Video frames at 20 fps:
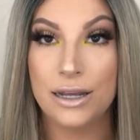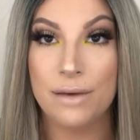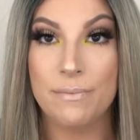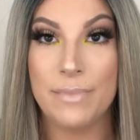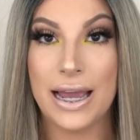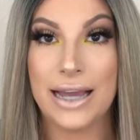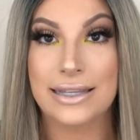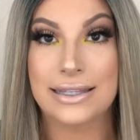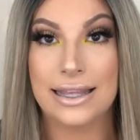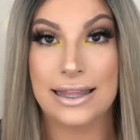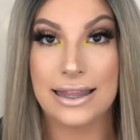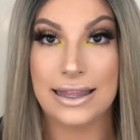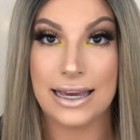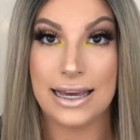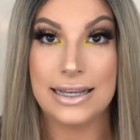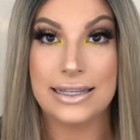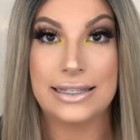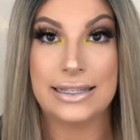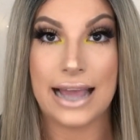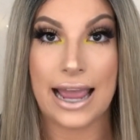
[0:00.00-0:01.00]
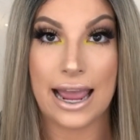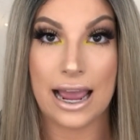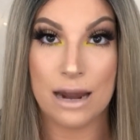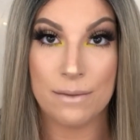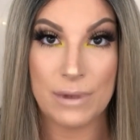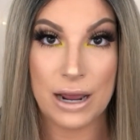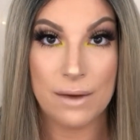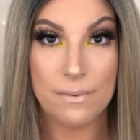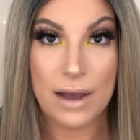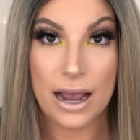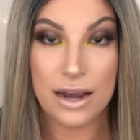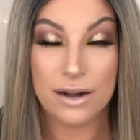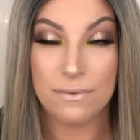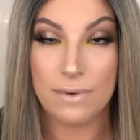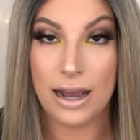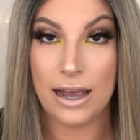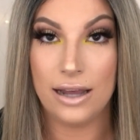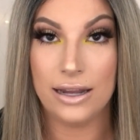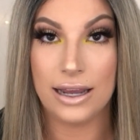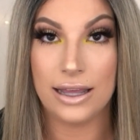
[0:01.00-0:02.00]
to mix this and my Wet n
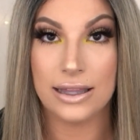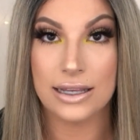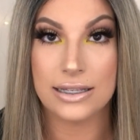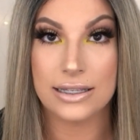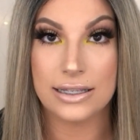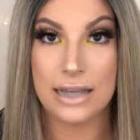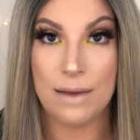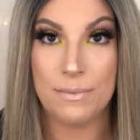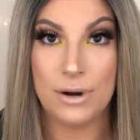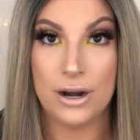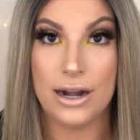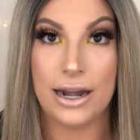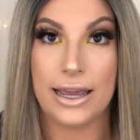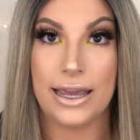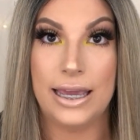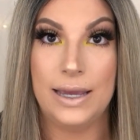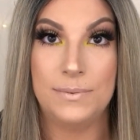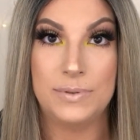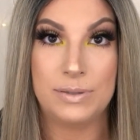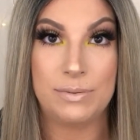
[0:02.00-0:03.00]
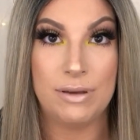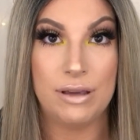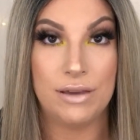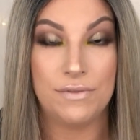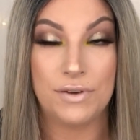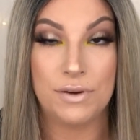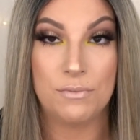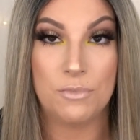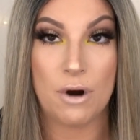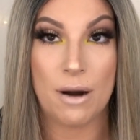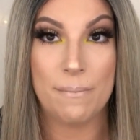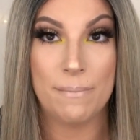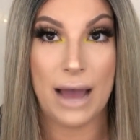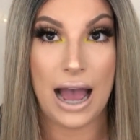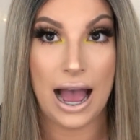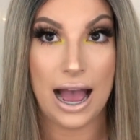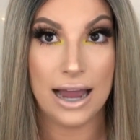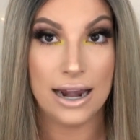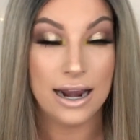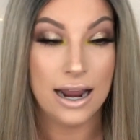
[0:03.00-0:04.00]
Wild in the summer and it keeps me even more
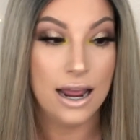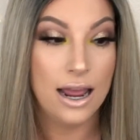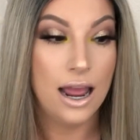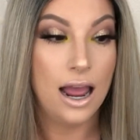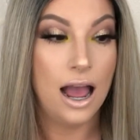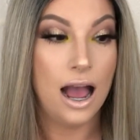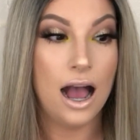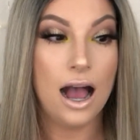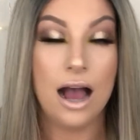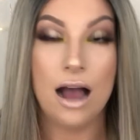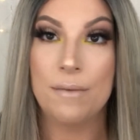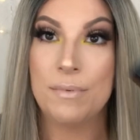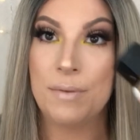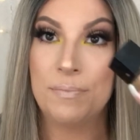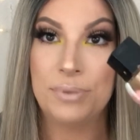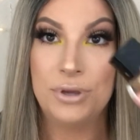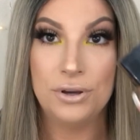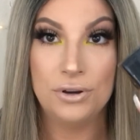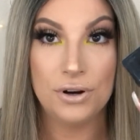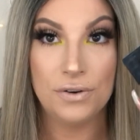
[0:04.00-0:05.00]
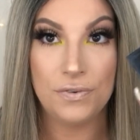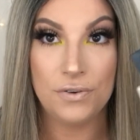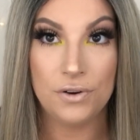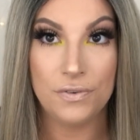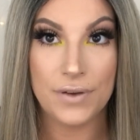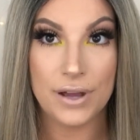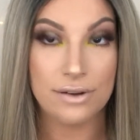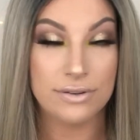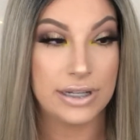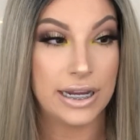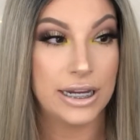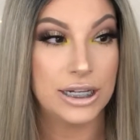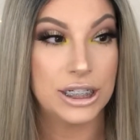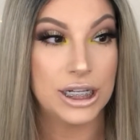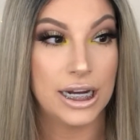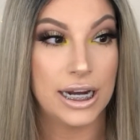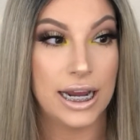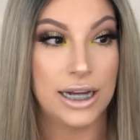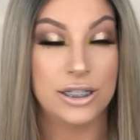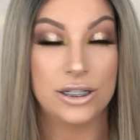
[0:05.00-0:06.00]
matte. Beautiful
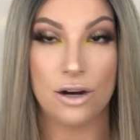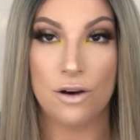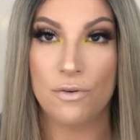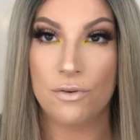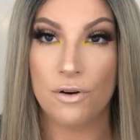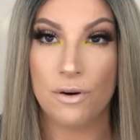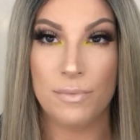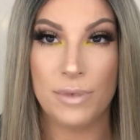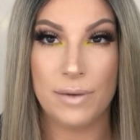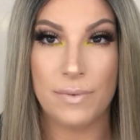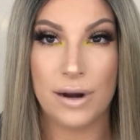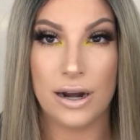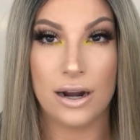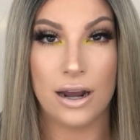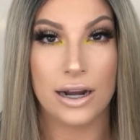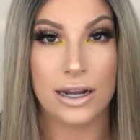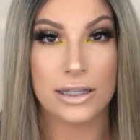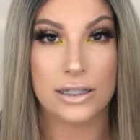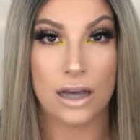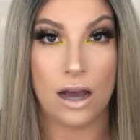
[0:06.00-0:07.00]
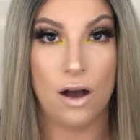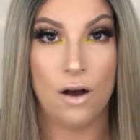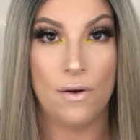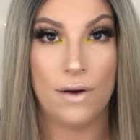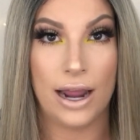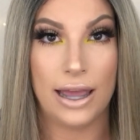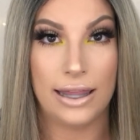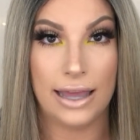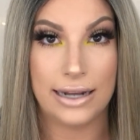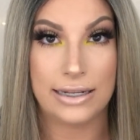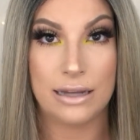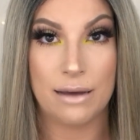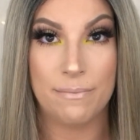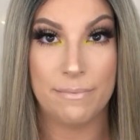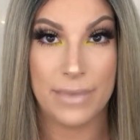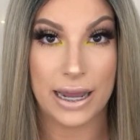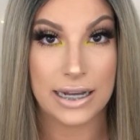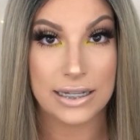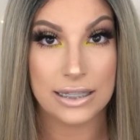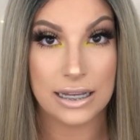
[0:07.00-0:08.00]
foundation. I don't normally wear it on its own. I like to
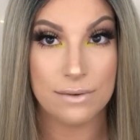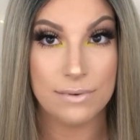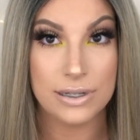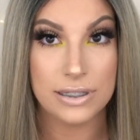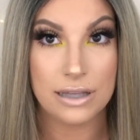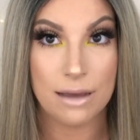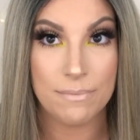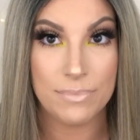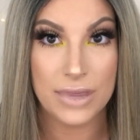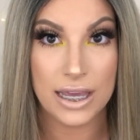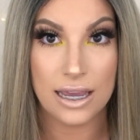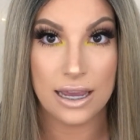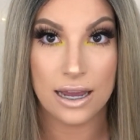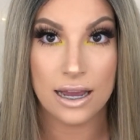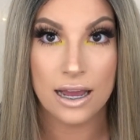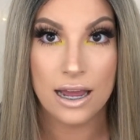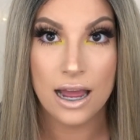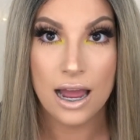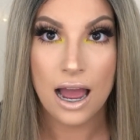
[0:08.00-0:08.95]
mix it with something